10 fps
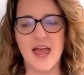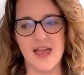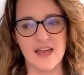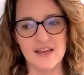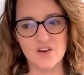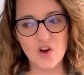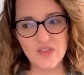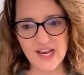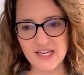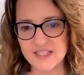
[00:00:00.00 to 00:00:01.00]
and all
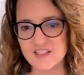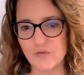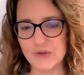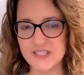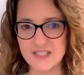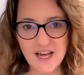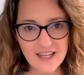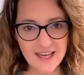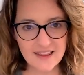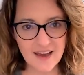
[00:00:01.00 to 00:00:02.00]
that kind of stuff, but it's not
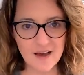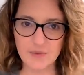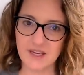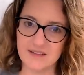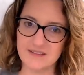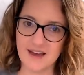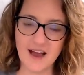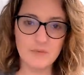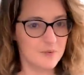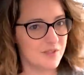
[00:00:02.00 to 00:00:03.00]
like that, because
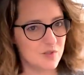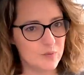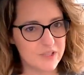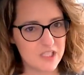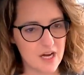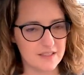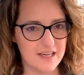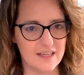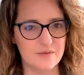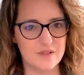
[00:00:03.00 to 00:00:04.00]
that would be too much
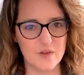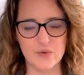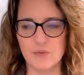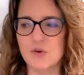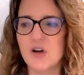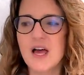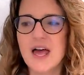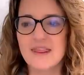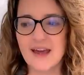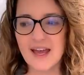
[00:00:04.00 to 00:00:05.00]
contact with other people.
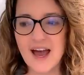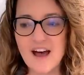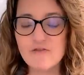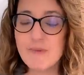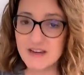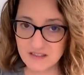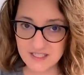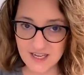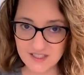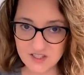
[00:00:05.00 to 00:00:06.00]
They have metal
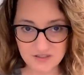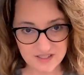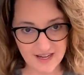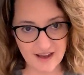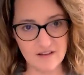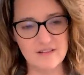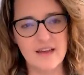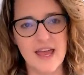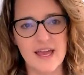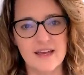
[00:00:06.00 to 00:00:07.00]
detectors
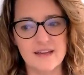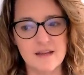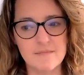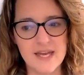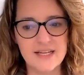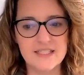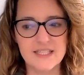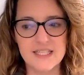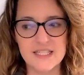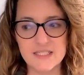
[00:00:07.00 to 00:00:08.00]
now, and it makes
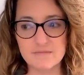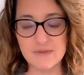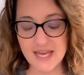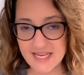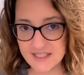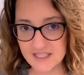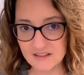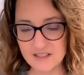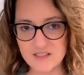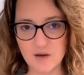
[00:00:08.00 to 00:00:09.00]
it
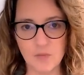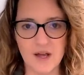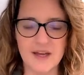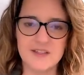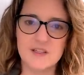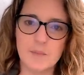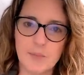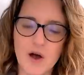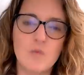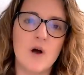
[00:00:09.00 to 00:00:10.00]
easier in some ways,
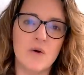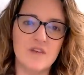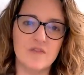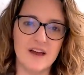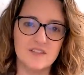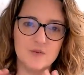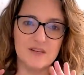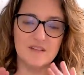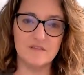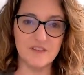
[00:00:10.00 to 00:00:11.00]
but what we found to
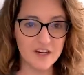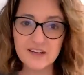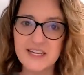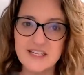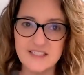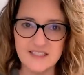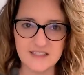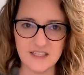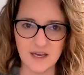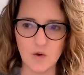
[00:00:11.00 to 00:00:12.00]
be the very easiest
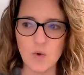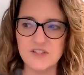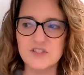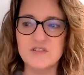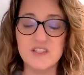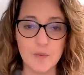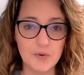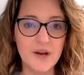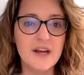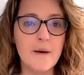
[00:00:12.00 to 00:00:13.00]
thing was to
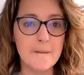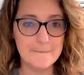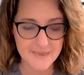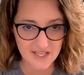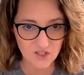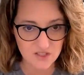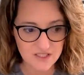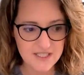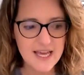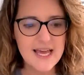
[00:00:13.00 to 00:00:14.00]
separate our metals